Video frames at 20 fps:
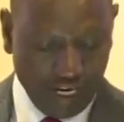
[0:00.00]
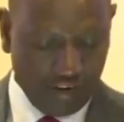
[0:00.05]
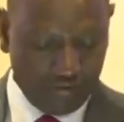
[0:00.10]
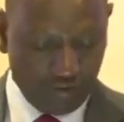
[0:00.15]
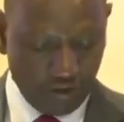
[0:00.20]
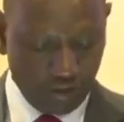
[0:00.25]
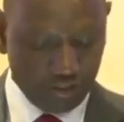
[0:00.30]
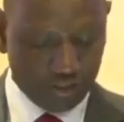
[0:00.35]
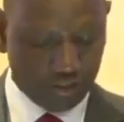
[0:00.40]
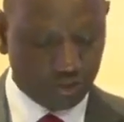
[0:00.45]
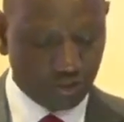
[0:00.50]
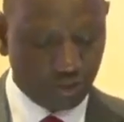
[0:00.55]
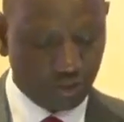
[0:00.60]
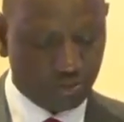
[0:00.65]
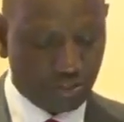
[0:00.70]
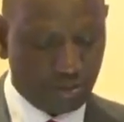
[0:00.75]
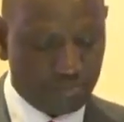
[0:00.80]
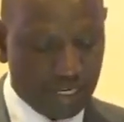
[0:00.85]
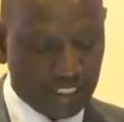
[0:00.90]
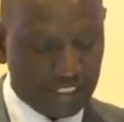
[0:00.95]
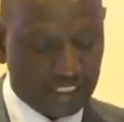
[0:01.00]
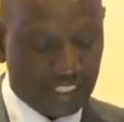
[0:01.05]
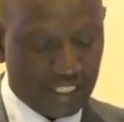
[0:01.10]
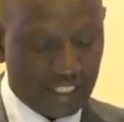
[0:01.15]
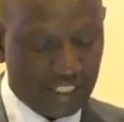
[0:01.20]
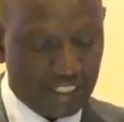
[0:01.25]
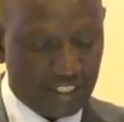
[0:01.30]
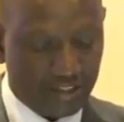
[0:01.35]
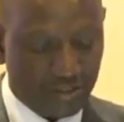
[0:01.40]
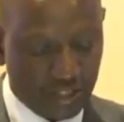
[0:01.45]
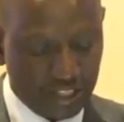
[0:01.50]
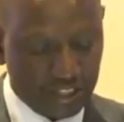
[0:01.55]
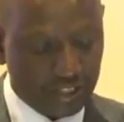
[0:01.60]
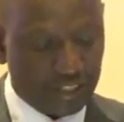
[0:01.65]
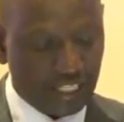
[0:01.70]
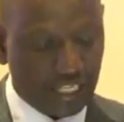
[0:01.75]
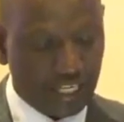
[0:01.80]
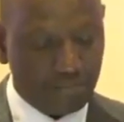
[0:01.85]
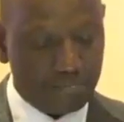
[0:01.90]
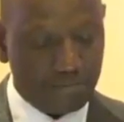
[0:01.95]
have also dramatically
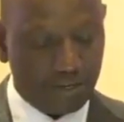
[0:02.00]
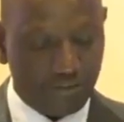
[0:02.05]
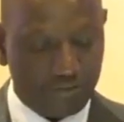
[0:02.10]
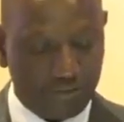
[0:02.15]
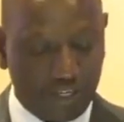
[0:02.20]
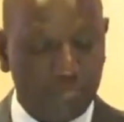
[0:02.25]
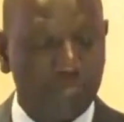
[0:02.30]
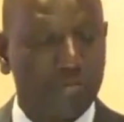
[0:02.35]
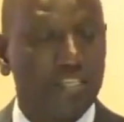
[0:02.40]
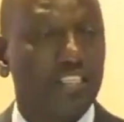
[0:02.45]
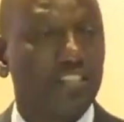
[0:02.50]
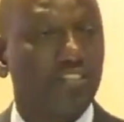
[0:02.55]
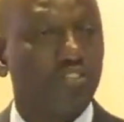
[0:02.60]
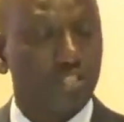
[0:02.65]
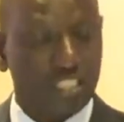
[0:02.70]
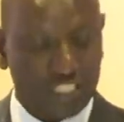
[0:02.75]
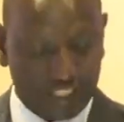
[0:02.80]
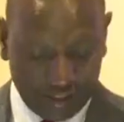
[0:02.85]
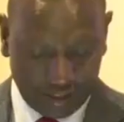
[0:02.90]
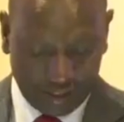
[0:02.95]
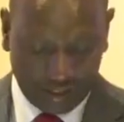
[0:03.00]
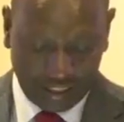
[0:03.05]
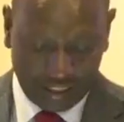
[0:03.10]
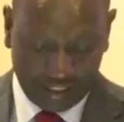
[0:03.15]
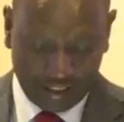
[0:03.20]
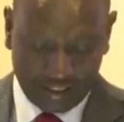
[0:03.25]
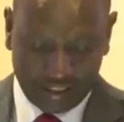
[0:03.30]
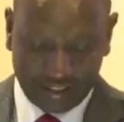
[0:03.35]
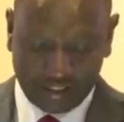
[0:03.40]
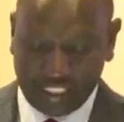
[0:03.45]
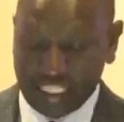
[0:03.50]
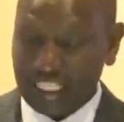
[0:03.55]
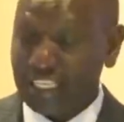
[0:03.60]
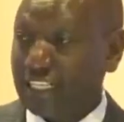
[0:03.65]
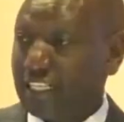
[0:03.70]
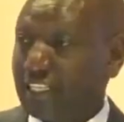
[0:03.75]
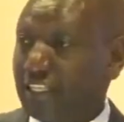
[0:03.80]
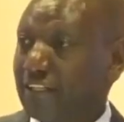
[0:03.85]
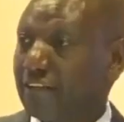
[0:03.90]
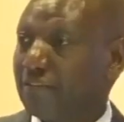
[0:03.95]
increased the number of companies registered
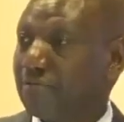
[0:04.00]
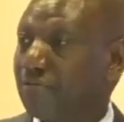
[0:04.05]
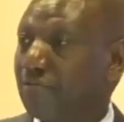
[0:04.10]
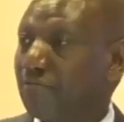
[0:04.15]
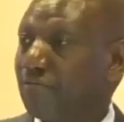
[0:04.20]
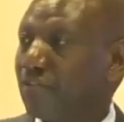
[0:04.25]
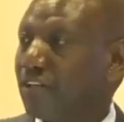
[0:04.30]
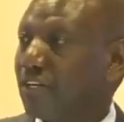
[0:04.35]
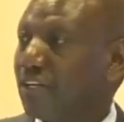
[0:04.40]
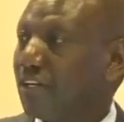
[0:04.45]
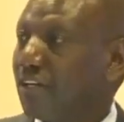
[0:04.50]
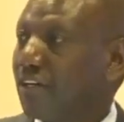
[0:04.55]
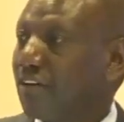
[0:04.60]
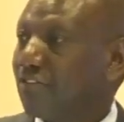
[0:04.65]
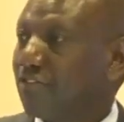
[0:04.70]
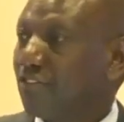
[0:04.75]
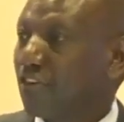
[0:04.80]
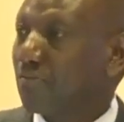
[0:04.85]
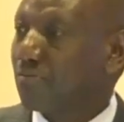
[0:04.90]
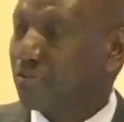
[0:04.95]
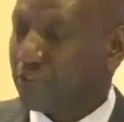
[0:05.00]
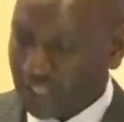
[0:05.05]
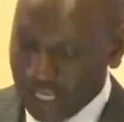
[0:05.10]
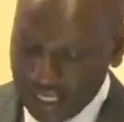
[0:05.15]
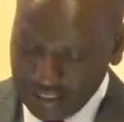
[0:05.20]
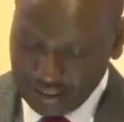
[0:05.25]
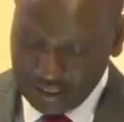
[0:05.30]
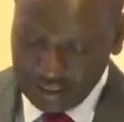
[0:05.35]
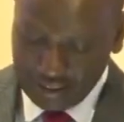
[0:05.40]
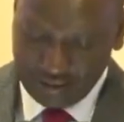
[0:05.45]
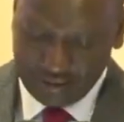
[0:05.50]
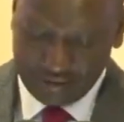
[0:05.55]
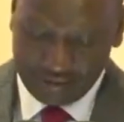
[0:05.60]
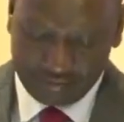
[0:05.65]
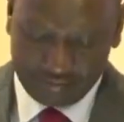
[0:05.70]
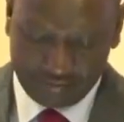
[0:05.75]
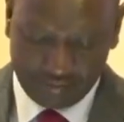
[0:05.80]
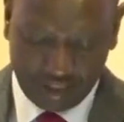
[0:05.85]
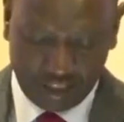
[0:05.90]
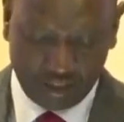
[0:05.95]
daily from 30
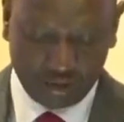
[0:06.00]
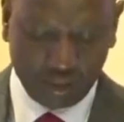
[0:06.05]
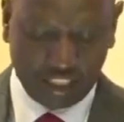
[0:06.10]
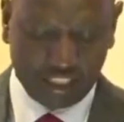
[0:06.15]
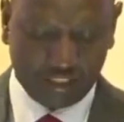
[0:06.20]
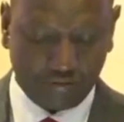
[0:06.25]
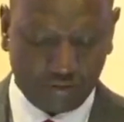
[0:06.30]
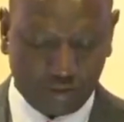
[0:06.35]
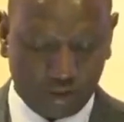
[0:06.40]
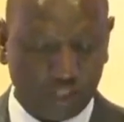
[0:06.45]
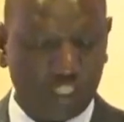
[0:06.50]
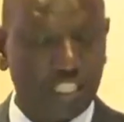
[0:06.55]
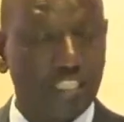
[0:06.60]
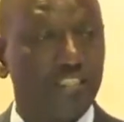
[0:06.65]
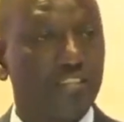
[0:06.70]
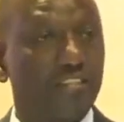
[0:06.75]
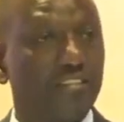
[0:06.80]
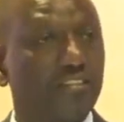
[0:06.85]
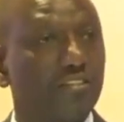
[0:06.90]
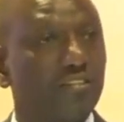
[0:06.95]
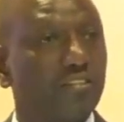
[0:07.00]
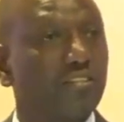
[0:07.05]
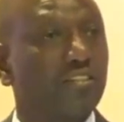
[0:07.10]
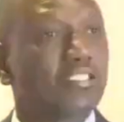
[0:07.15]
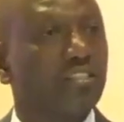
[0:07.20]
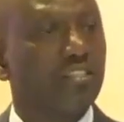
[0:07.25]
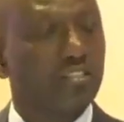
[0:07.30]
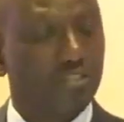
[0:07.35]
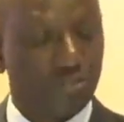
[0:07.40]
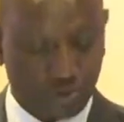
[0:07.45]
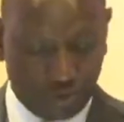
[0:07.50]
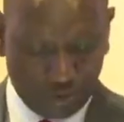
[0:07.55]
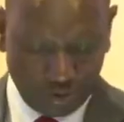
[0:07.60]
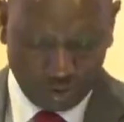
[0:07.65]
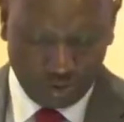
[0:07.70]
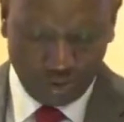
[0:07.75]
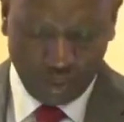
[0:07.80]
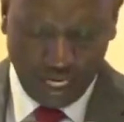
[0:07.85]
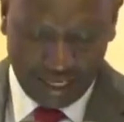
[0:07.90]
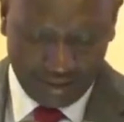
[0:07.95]
in 2014 to
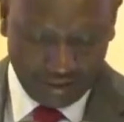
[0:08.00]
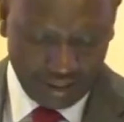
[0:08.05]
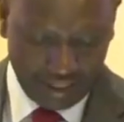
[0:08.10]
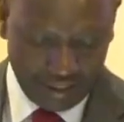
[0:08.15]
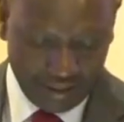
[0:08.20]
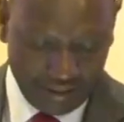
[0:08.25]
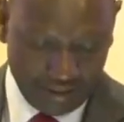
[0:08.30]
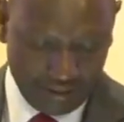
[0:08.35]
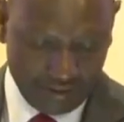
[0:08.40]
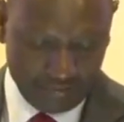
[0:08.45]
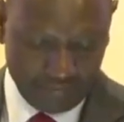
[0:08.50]
200